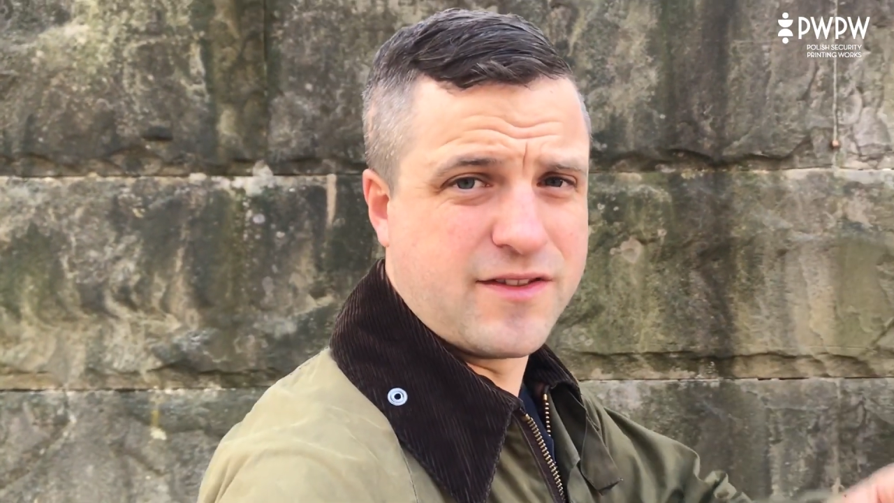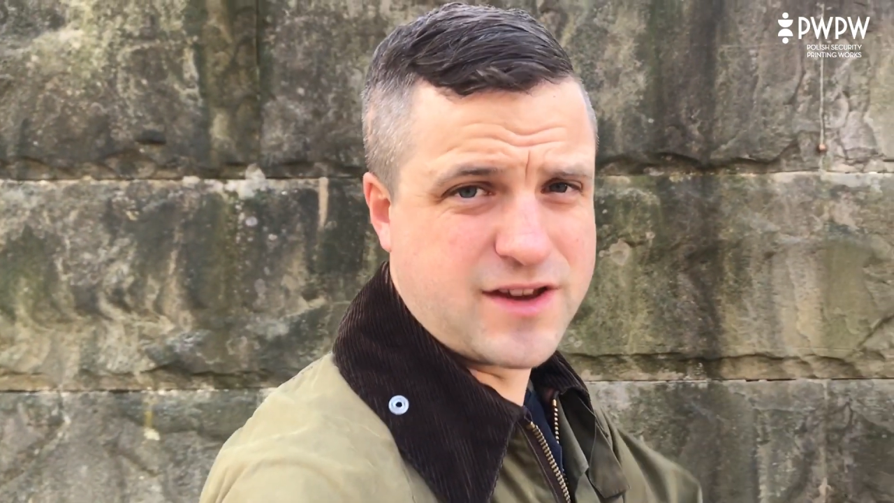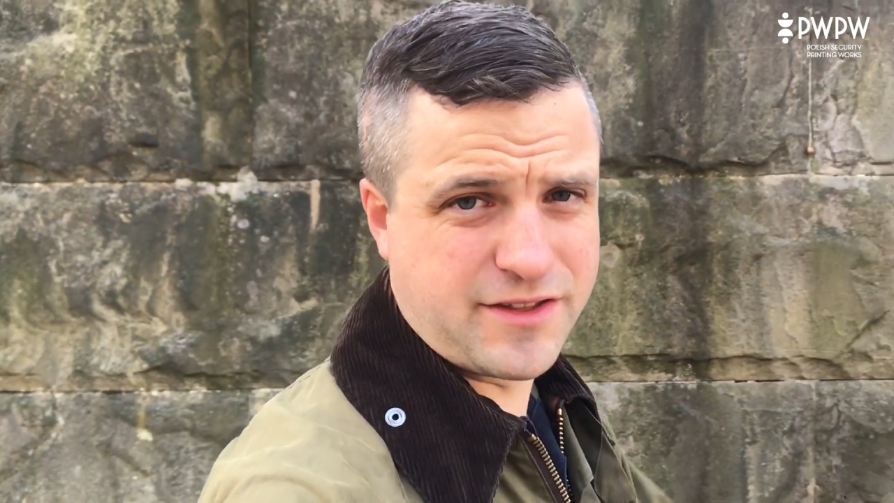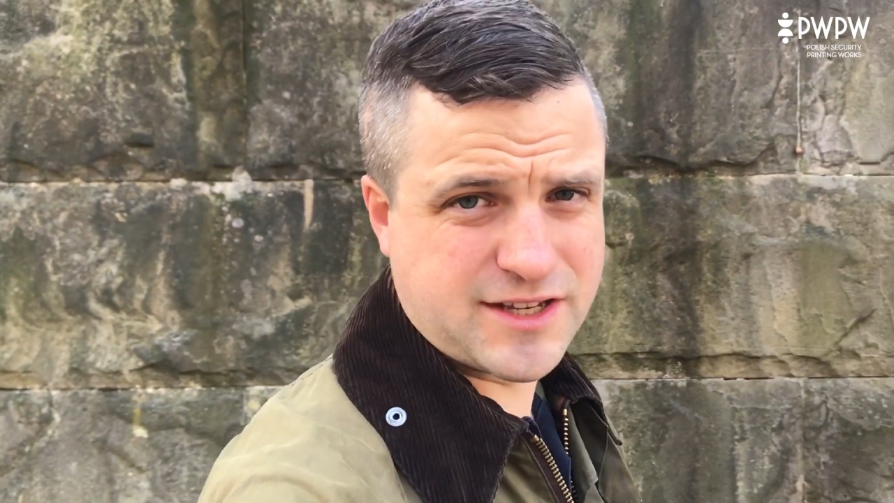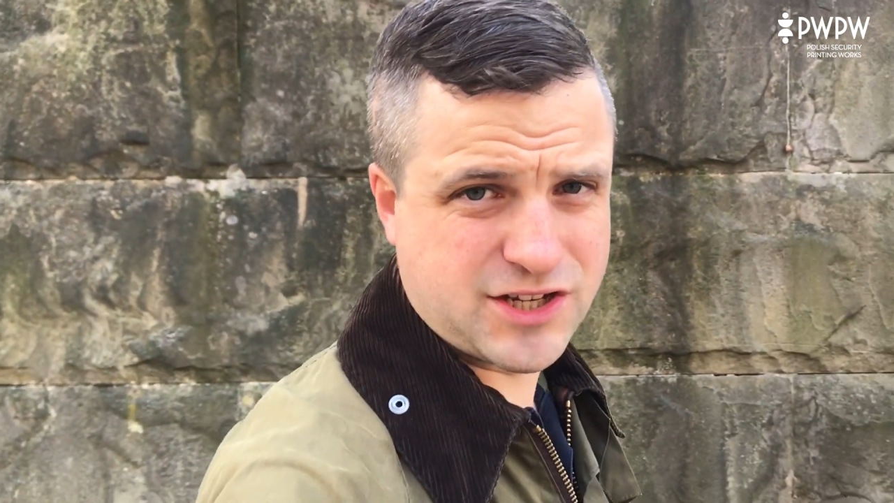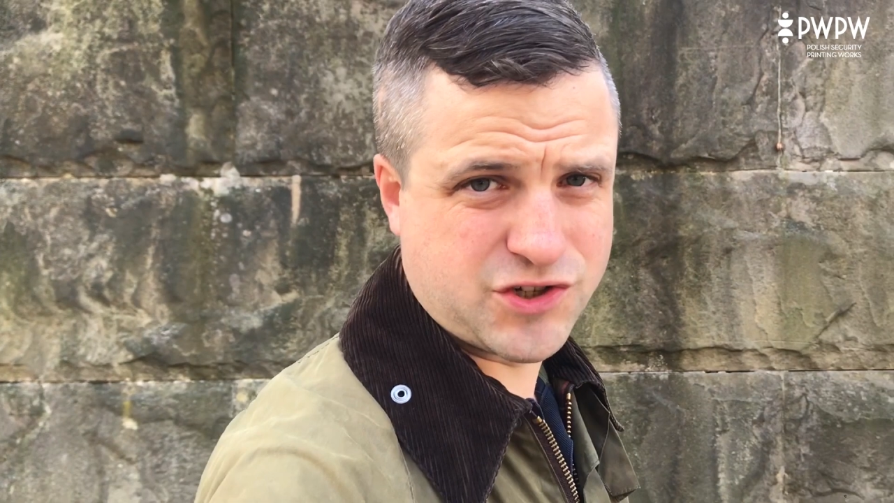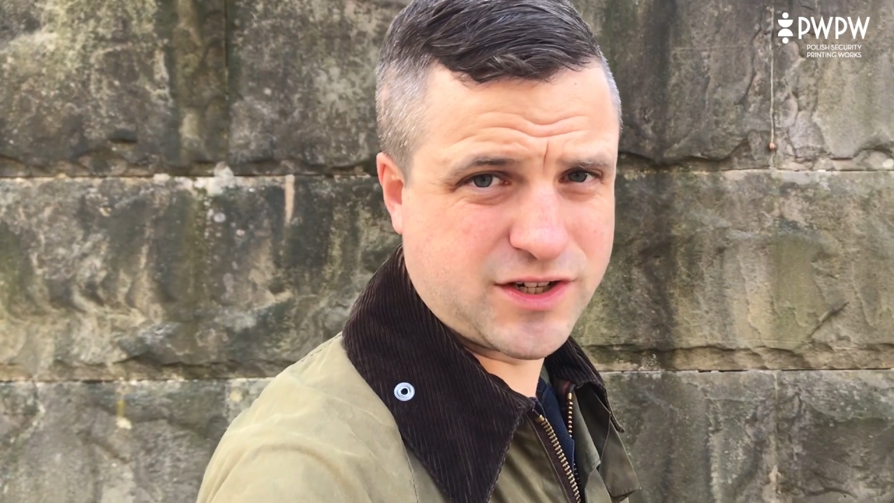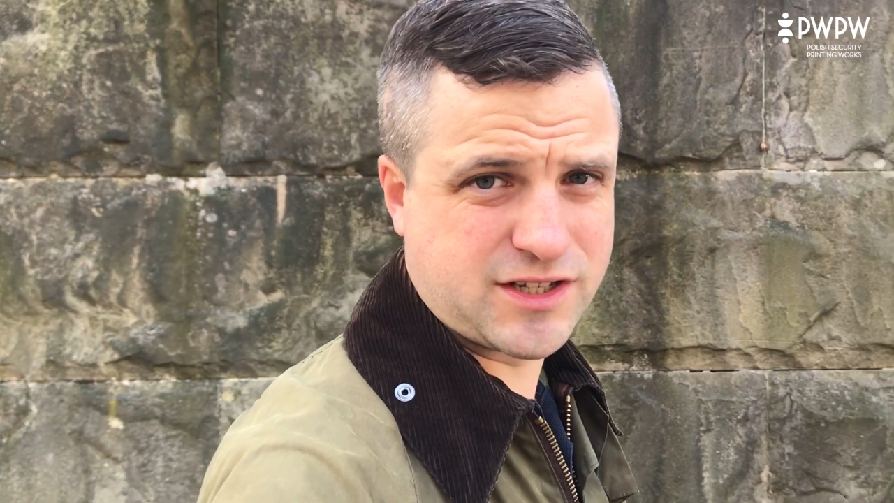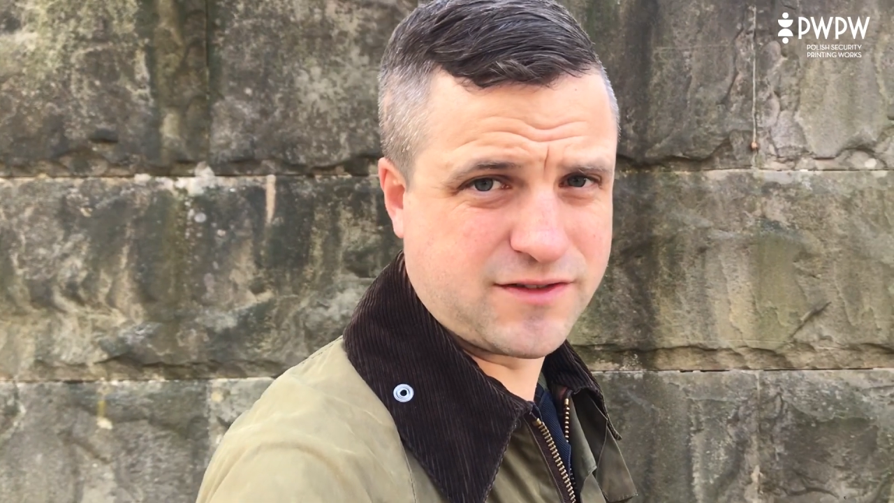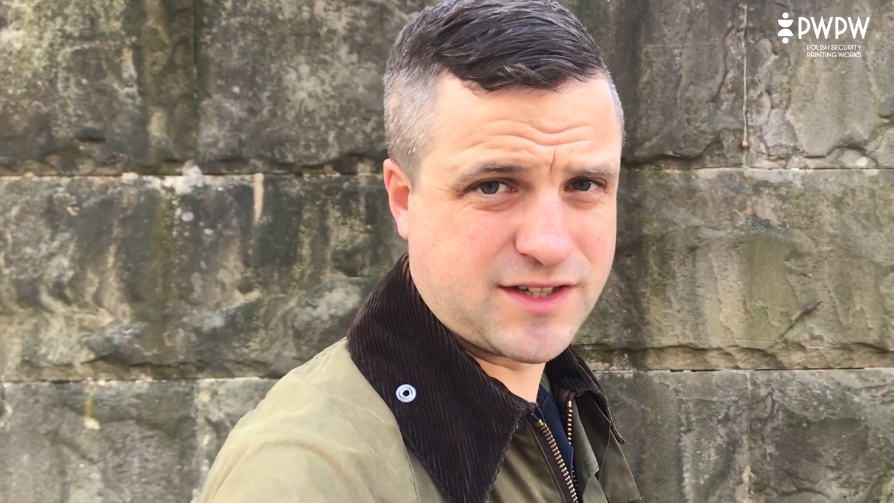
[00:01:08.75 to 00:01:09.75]
the other
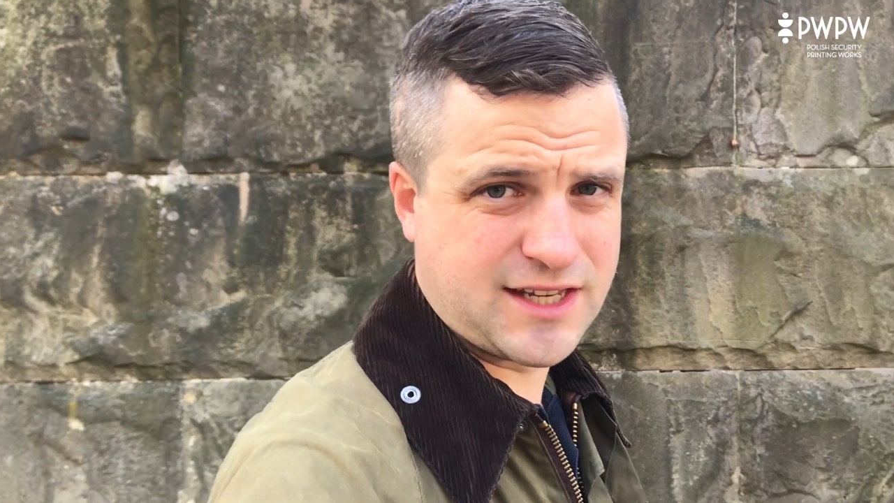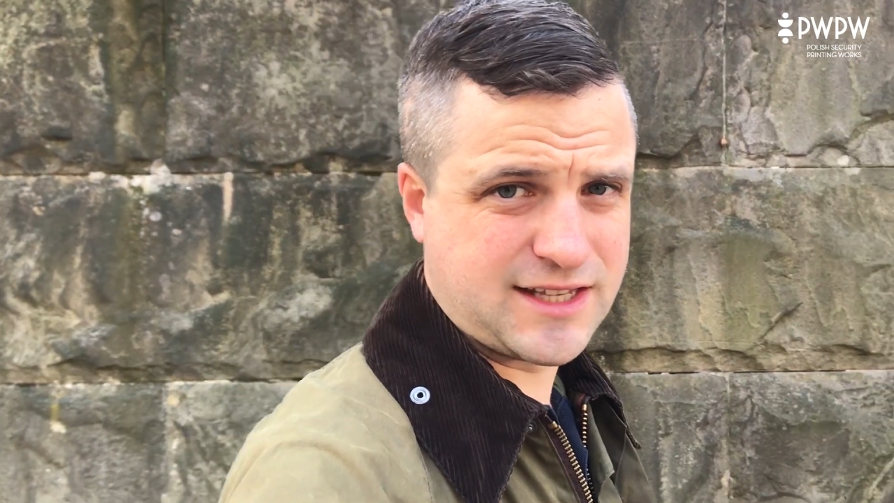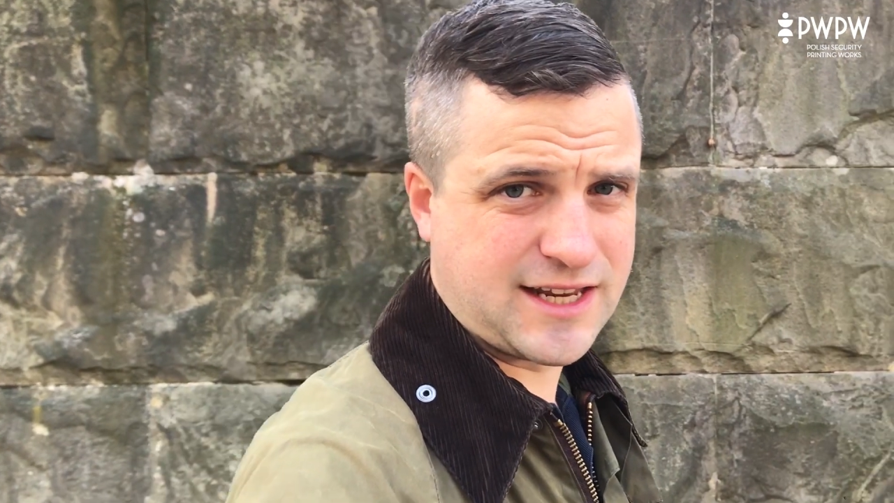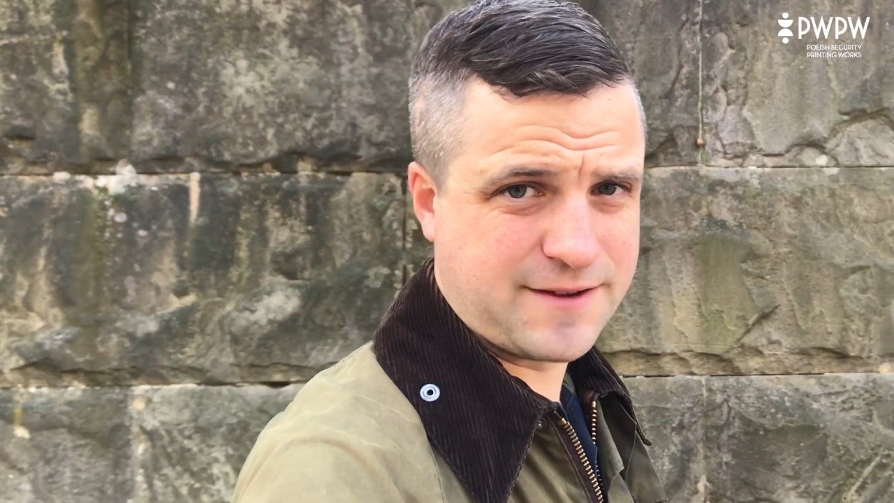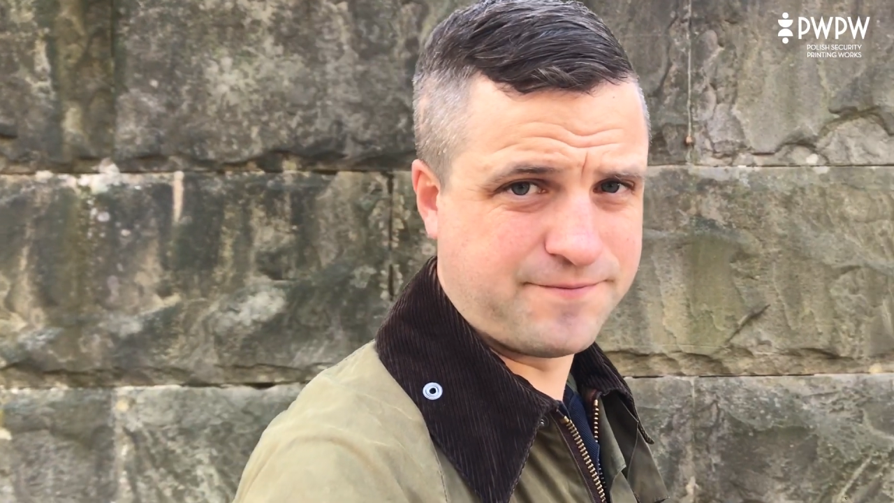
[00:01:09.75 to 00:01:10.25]
districts of the city.